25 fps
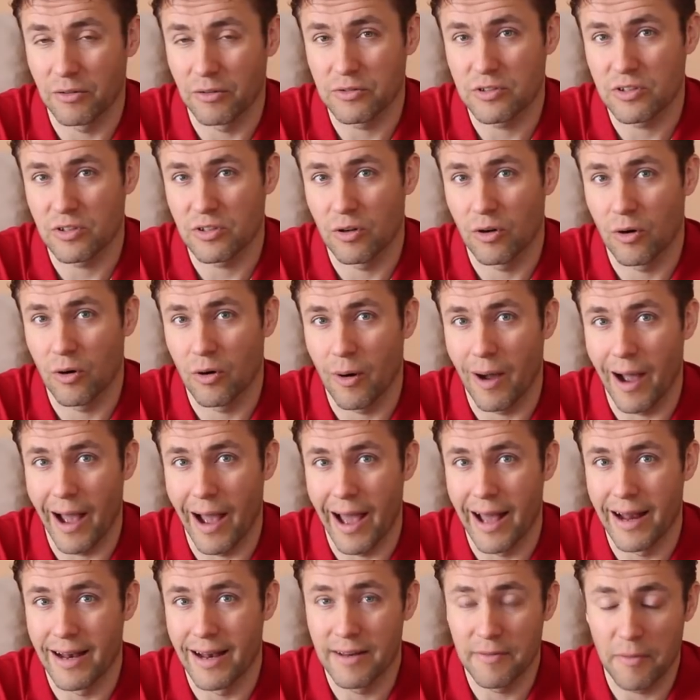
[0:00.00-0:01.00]
also
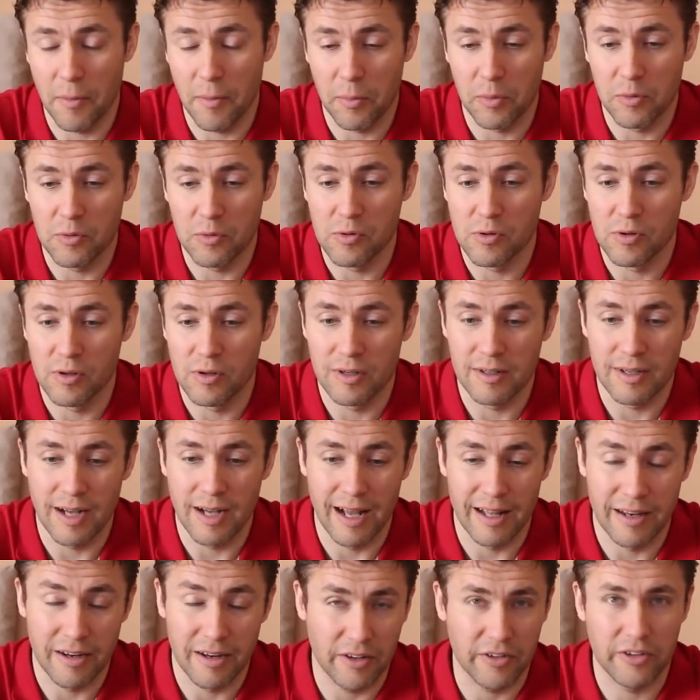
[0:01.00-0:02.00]
and Liverpool
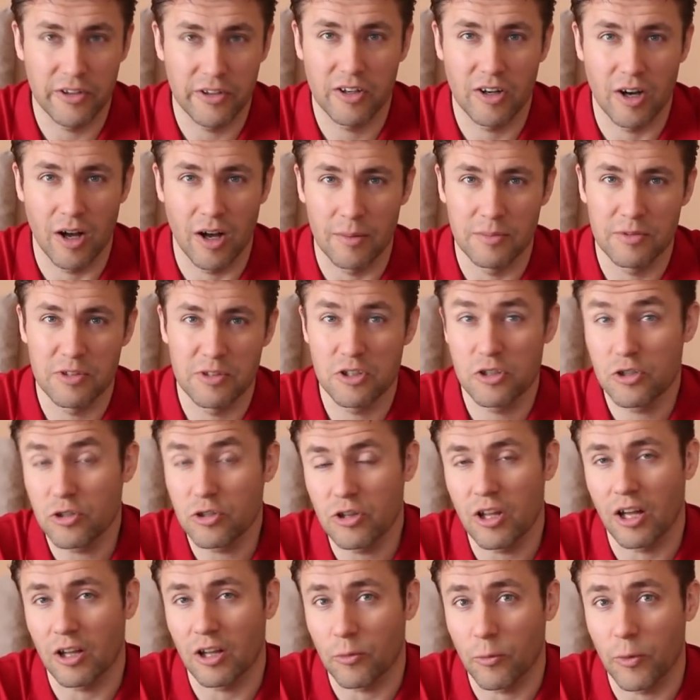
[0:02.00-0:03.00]
and other clubs
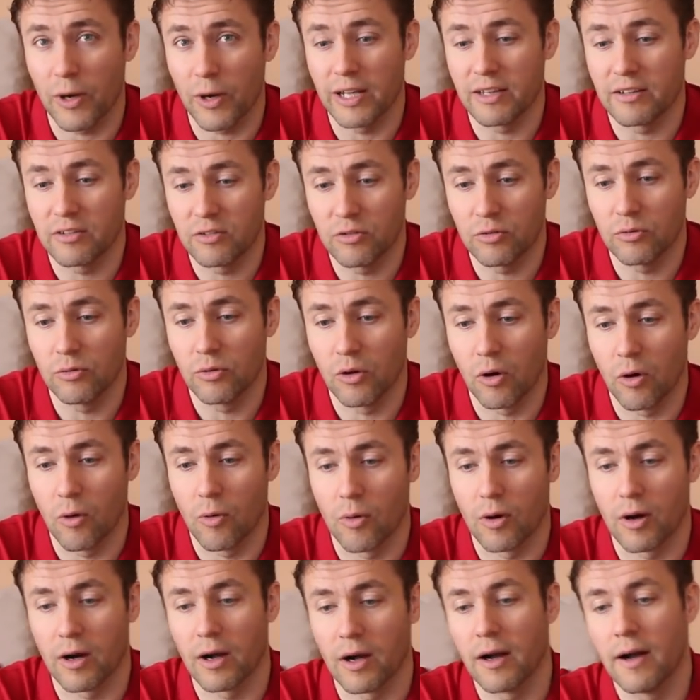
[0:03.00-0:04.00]
should not wait too
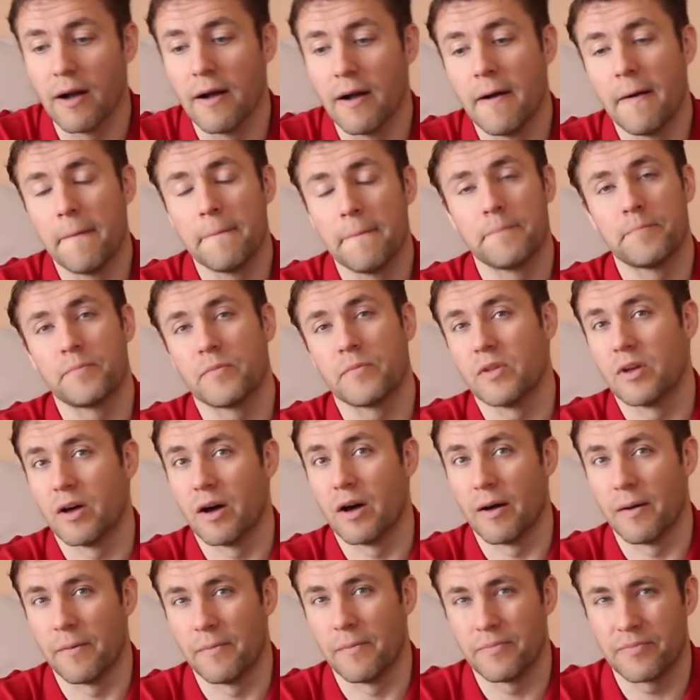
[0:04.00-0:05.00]
long
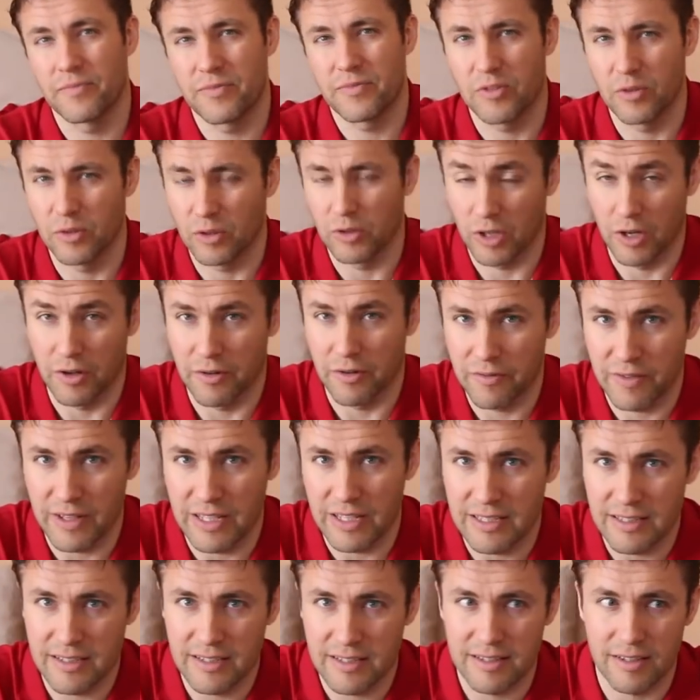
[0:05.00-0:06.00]
um, to
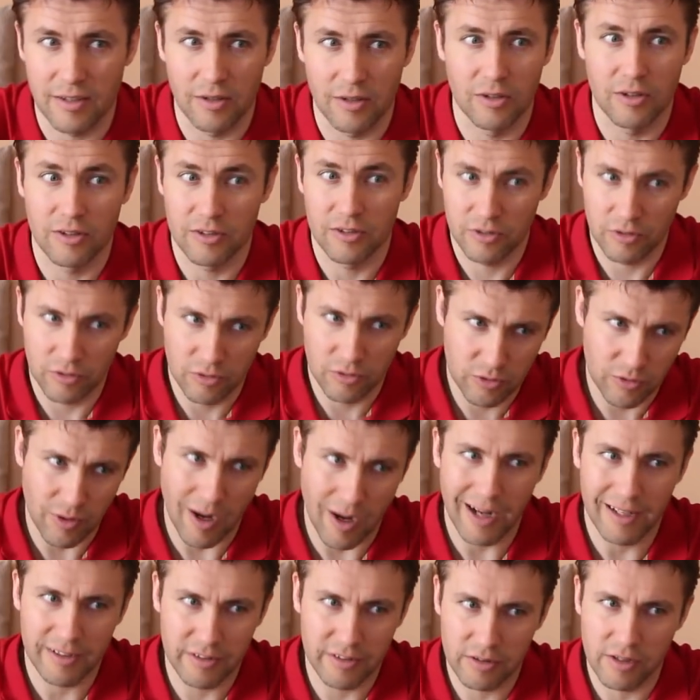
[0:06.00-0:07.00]
convince or to
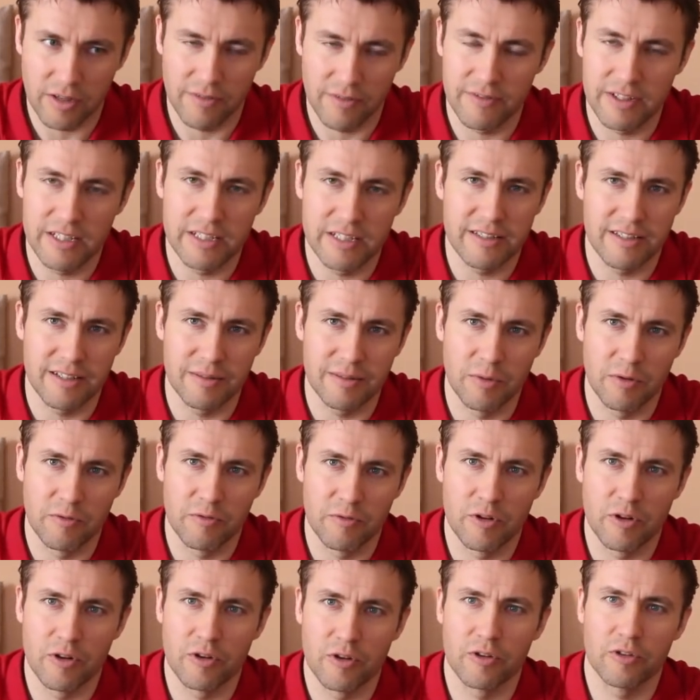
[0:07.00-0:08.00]
try to convince Timo
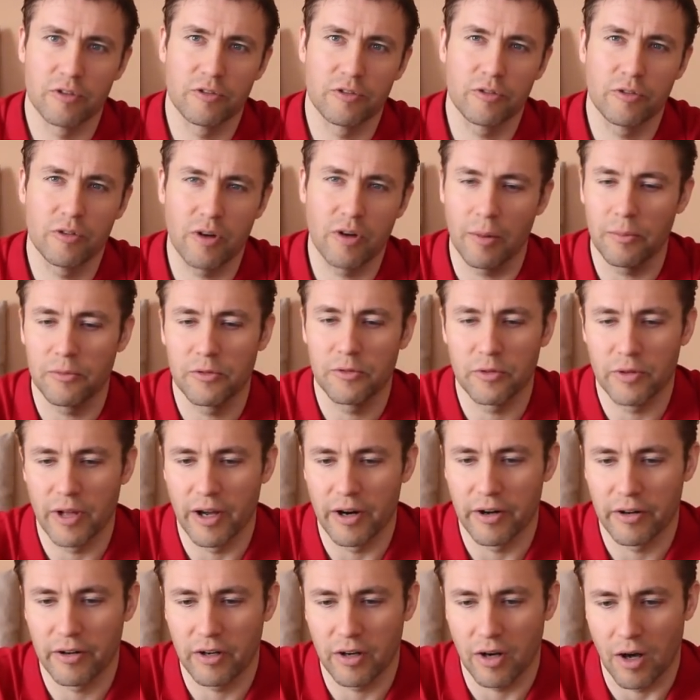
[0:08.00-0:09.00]
Werner to come to
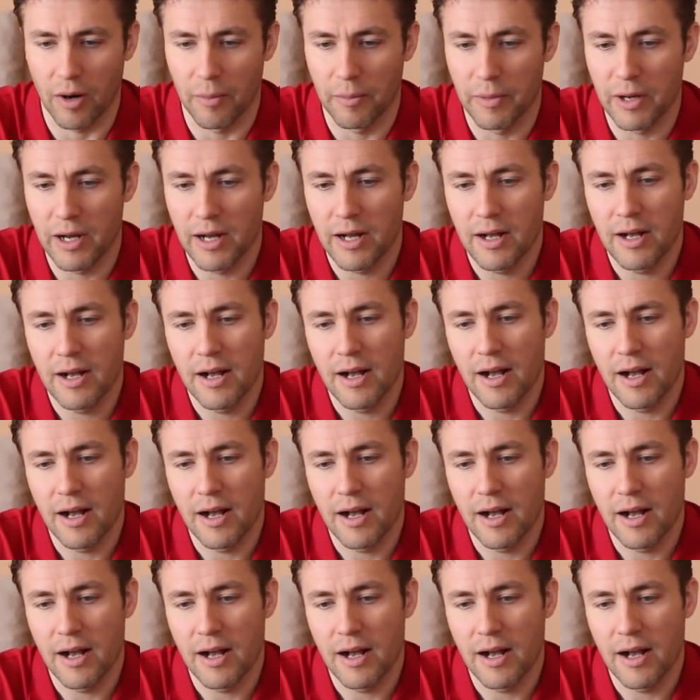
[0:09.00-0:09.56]
their club.